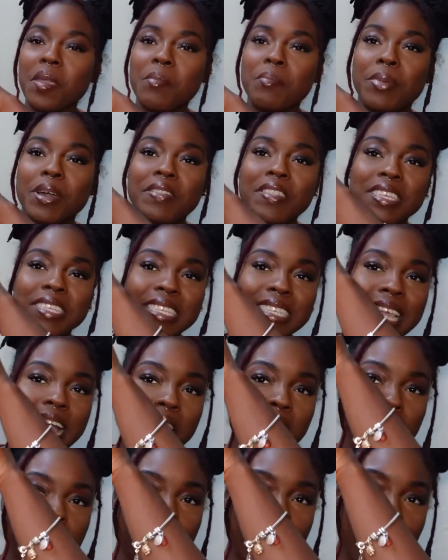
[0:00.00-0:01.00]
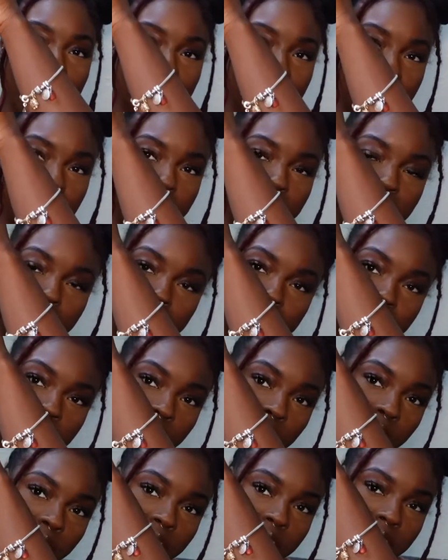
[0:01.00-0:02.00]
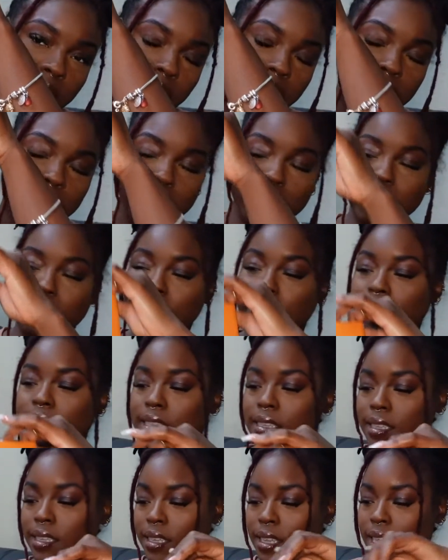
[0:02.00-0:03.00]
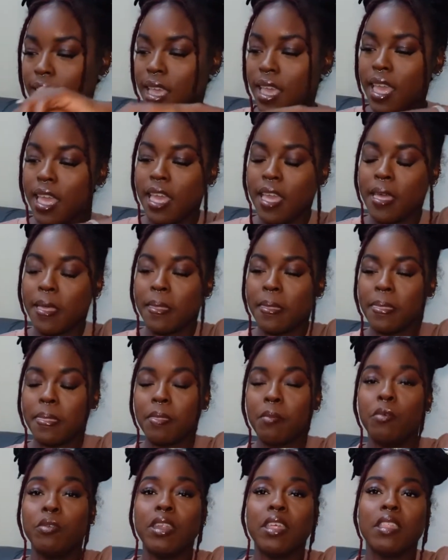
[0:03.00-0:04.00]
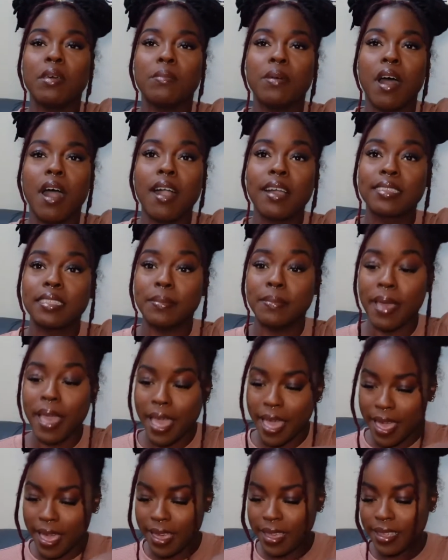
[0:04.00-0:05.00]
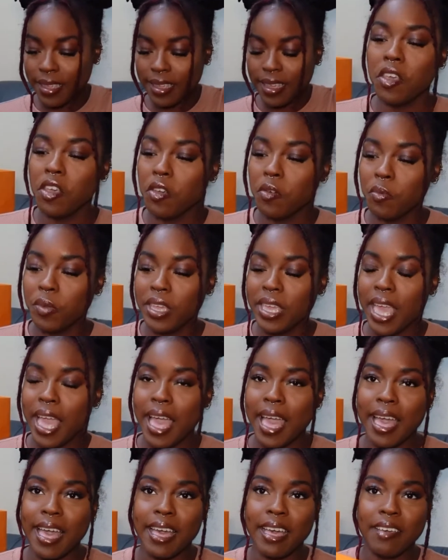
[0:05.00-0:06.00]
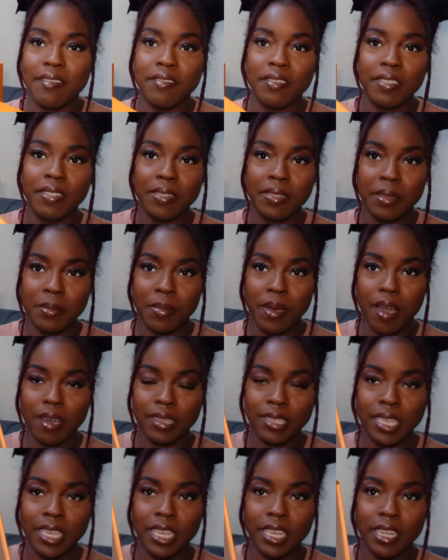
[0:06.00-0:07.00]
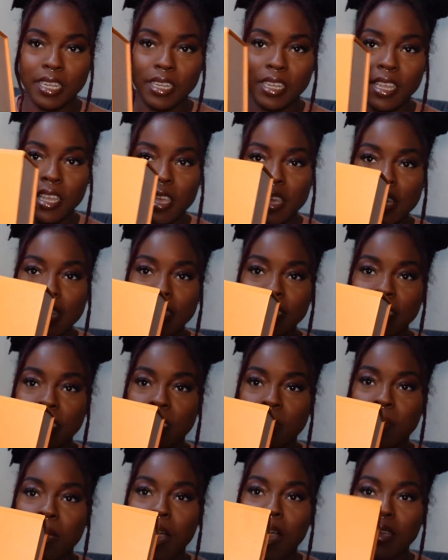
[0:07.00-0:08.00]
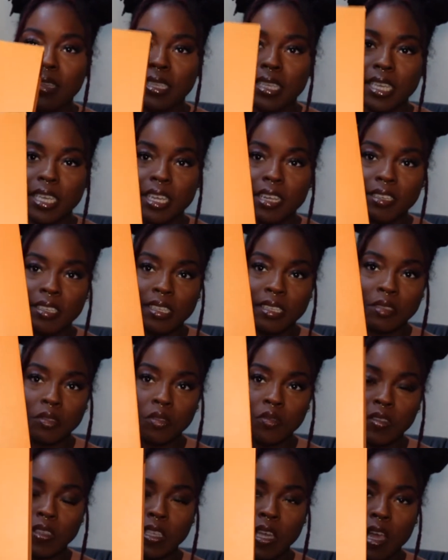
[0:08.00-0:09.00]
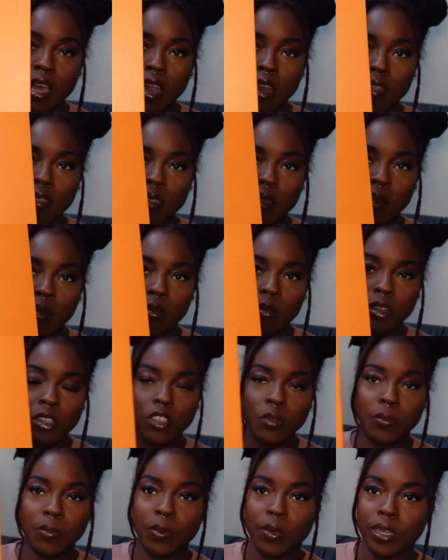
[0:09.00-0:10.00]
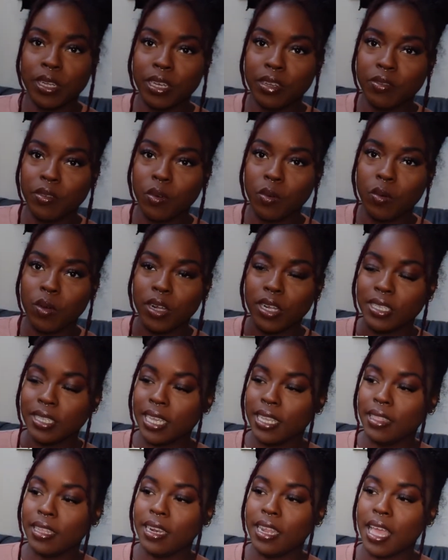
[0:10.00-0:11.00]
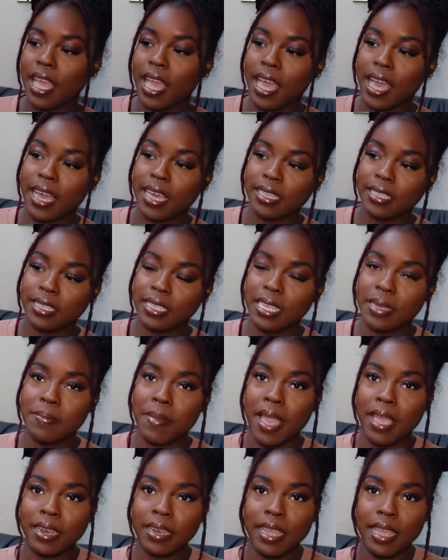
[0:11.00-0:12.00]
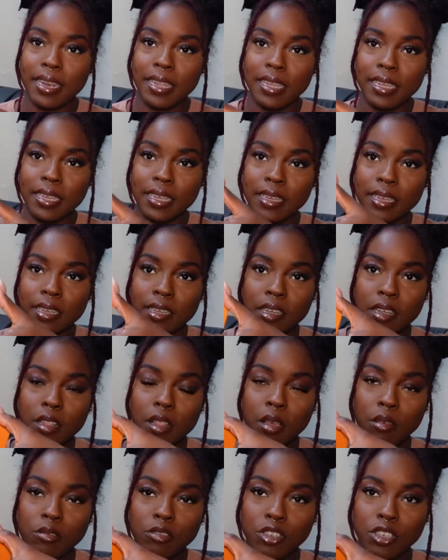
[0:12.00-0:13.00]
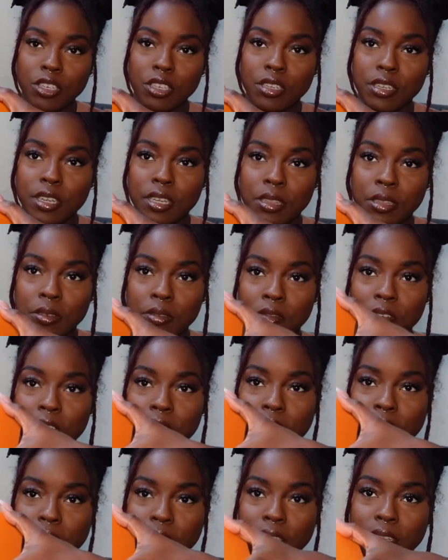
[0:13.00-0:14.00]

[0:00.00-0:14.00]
But this is how the box looks. It says Louis Vuitton. Well, not the box, the bag. We have the box here. So the box here says Louis Vuitton in the orange print, of course, and then it has the magnetic closure in the front.